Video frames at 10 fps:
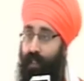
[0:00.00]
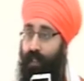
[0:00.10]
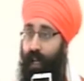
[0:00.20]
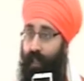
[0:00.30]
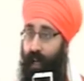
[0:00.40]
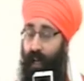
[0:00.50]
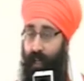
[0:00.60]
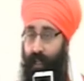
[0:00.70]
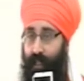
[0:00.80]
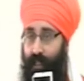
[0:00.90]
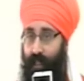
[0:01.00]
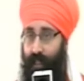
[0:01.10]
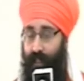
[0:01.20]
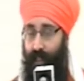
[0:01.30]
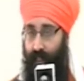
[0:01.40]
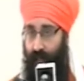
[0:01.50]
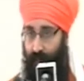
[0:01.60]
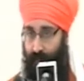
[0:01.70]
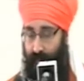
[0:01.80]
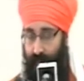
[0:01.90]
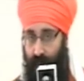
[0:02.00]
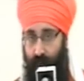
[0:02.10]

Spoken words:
just like that, and make